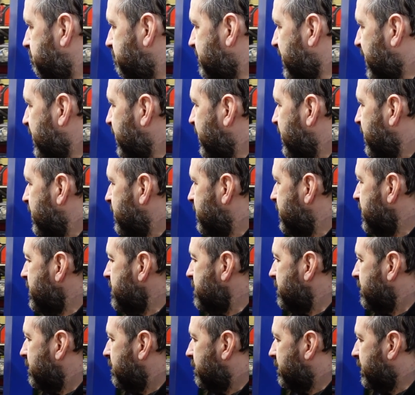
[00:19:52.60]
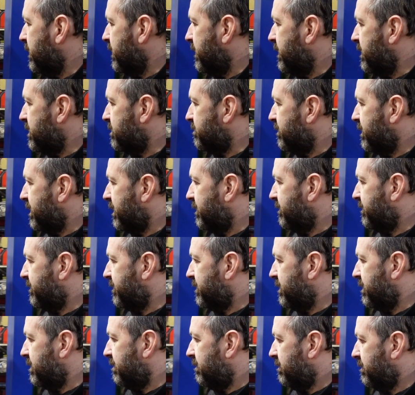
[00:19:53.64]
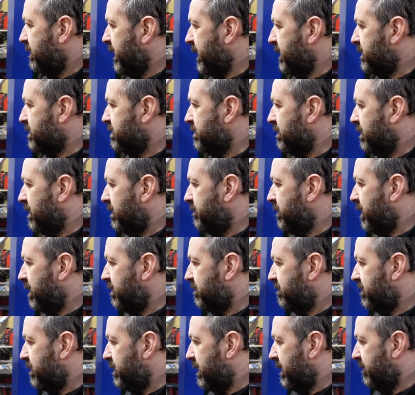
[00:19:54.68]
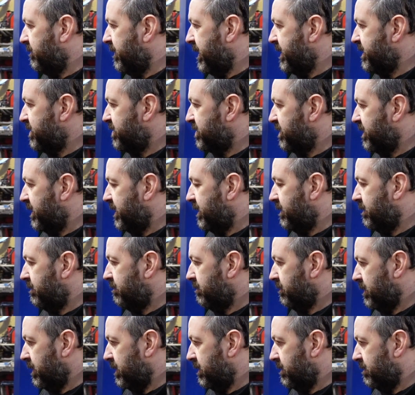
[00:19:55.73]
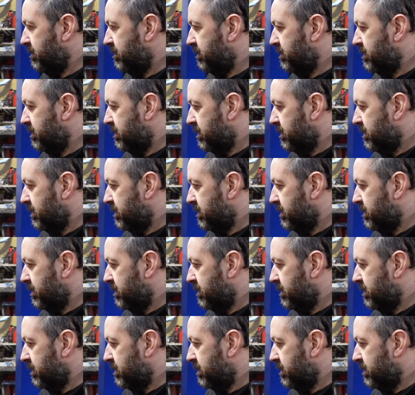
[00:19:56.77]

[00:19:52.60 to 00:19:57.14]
I think that's it. I think it's ready for next time. Hopefully it'll have engine in and